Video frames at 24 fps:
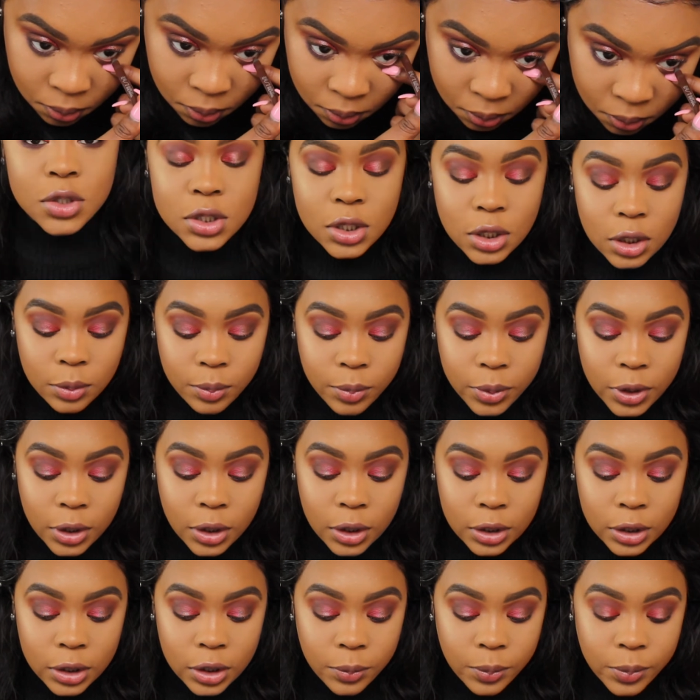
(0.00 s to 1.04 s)
I'm just going to put
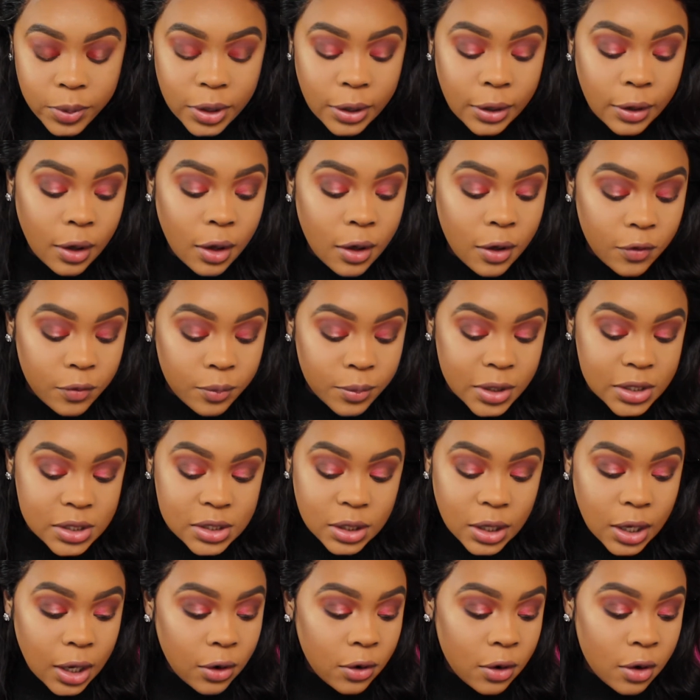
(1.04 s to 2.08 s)
a little bit of
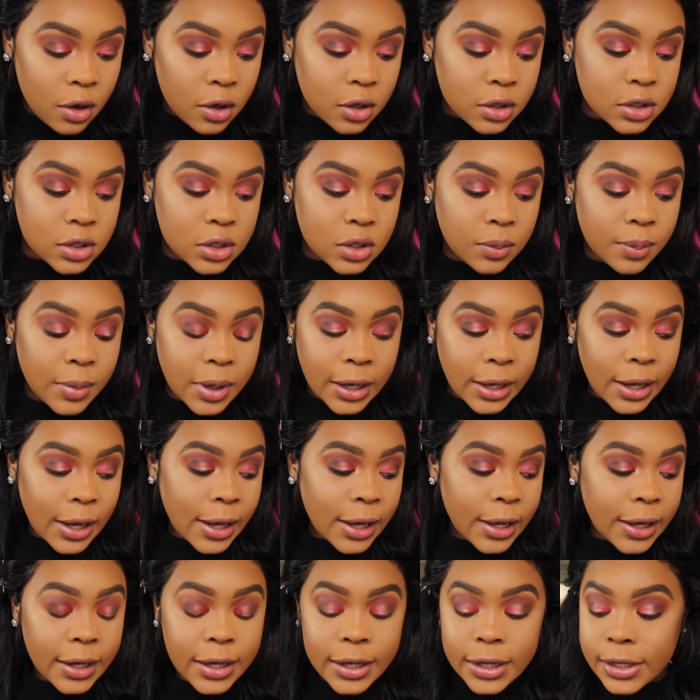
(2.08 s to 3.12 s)
mascara onto my
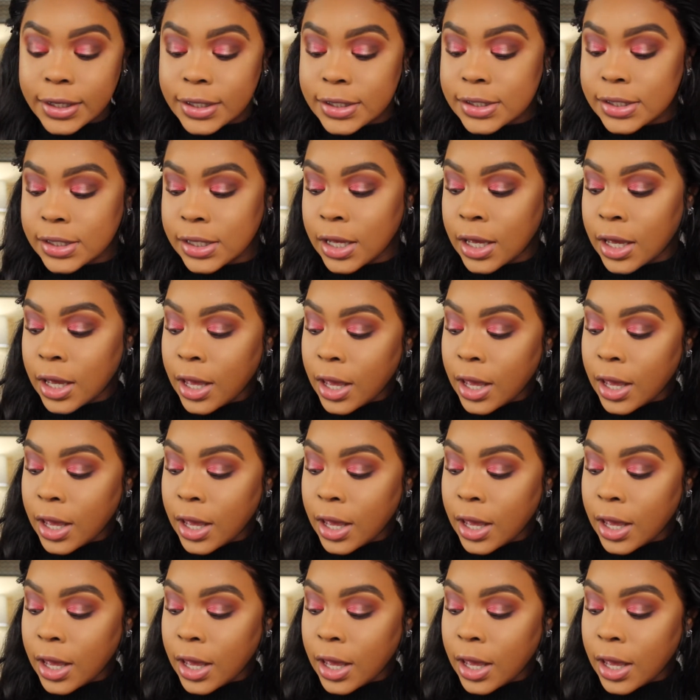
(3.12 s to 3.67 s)
eyes,